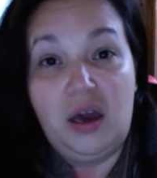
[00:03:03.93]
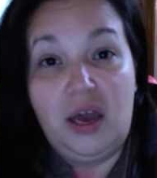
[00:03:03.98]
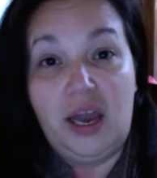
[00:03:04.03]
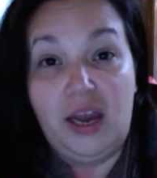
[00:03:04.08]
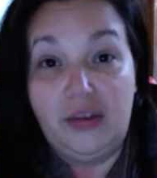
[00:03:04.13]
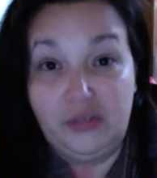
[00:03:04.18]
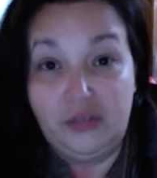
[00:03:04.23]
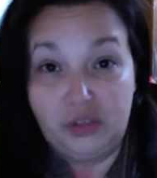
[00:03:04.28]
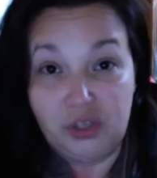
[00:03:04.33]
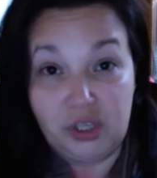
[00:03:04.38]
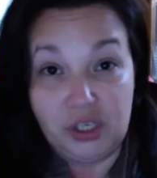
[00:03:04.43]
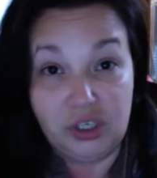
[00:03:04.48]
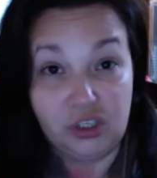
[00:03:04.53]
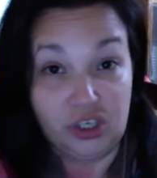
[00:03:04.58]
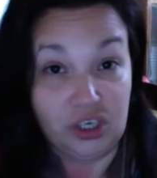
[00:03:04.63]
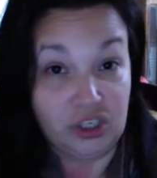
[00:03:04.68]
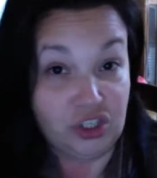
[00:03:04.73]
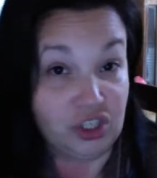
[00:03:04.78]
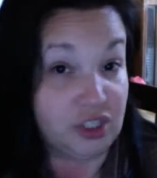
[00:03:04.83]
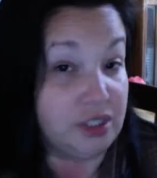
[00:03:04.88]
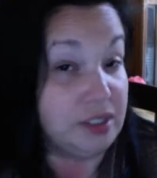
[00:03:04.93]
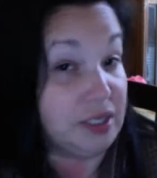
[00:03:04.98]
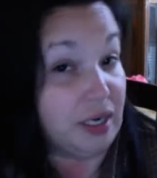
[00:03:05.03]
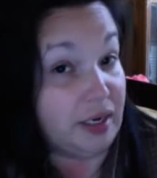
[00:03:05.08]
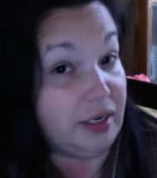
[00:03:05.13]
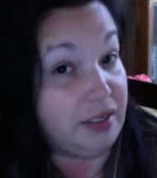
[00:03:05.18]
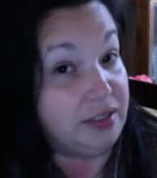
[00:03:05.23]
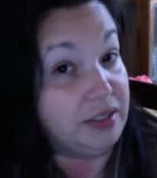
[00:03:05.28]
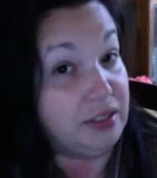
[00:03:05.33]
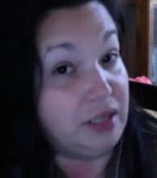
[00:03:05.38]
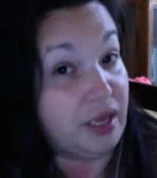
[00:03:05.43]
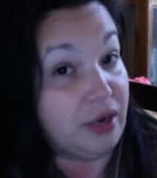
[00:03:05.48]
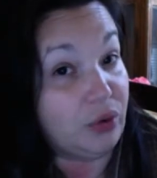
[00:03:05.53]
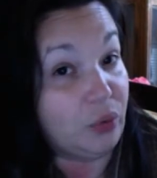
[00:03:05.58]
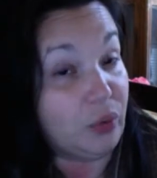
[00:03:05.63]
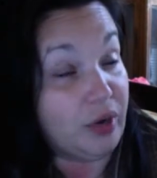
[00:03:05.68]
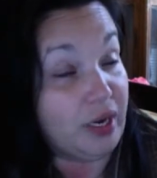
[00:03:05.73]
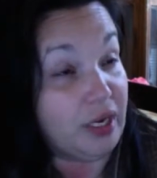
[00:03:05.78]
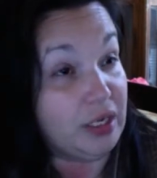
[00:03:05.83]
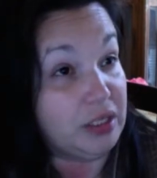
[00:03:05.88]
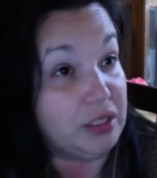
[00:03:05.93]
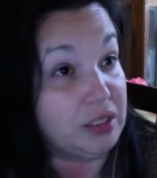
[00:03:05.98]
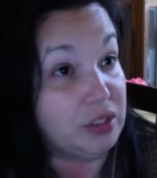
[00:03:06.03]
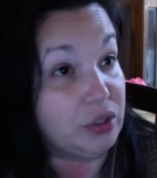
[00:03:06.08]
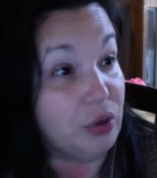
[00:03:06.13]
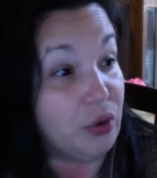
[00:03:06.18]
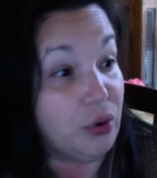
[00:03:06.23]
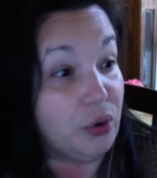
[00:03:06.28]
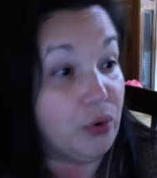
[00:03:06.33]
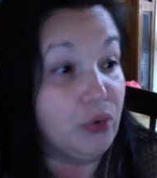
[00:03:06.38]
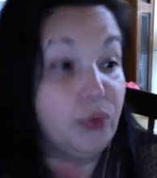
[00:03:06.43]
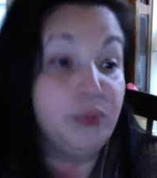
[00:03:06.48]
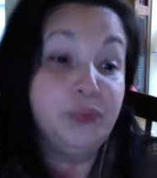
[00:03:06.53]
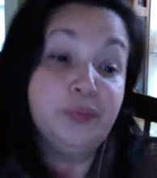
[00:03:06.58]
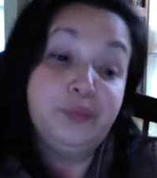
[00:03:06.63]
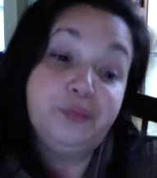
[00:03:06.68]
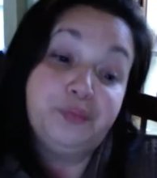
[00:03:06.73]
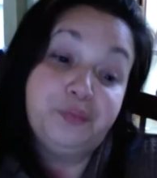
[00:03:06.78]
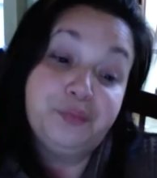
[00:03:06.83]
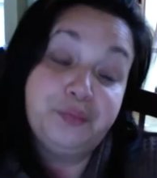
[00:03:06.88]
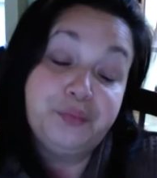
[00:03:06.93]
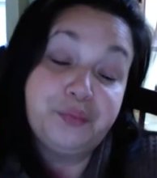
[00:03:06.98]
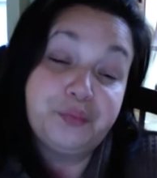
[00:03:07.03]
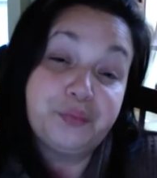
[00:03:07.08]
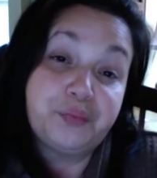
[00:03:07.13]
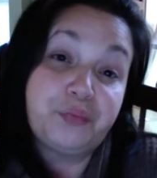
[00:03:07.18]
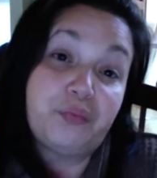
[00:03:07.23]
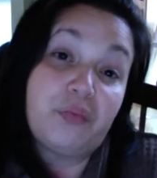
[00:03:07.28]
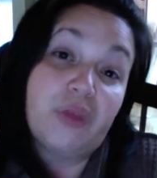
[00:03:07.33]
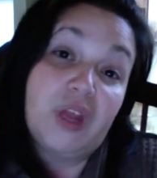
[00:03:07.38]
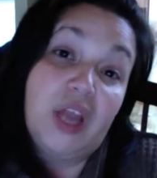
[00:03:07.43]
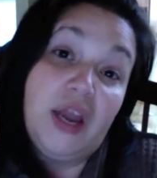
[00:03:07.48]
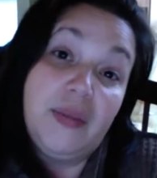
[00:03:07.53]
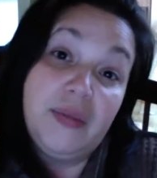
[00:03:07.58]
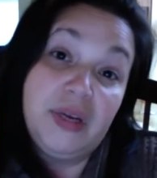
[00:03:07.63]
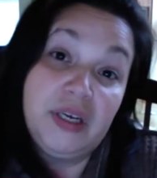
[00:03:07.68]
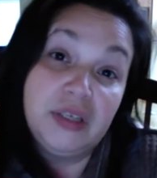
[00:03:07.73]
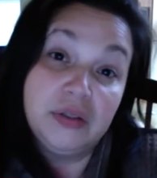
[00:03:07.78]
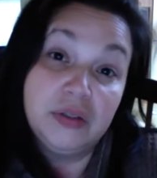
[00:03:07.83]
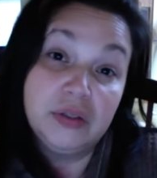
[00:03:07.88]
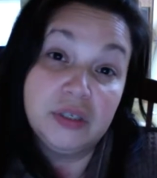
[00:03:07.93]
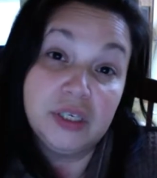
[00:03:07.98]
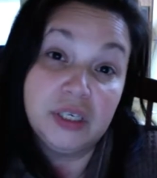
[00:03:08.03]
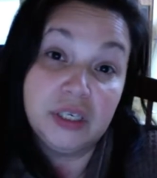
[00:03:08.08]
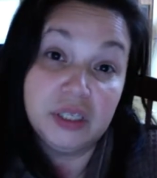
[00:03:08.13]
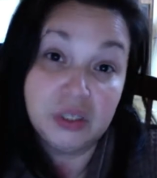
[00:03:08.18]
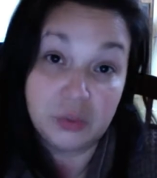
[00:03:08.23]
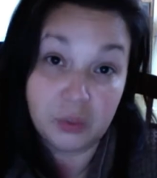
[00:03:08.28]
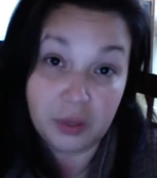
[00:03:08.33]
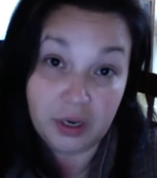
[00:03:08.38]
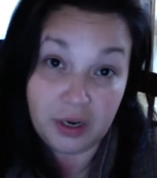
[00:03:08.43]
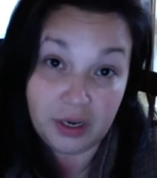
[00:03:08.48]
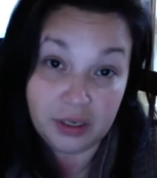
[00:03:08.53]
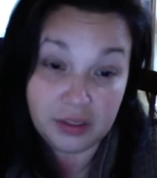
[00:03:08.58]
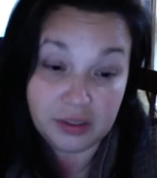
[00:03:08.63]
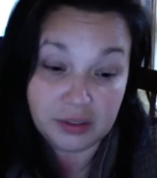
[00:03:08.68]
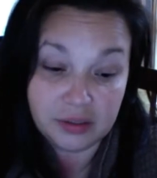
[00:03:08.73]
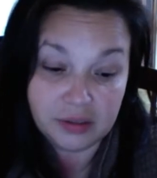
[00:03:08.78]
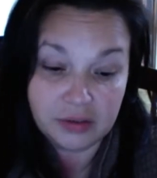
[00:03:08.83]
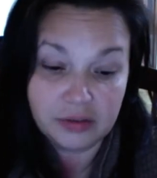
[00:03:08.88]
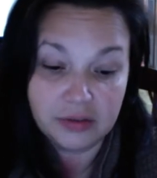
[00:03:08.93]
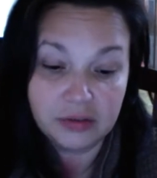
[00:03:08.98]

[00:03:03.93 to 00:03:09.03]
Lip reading: after the injections, I gained a lot of weight. So, I mean, it is what it is.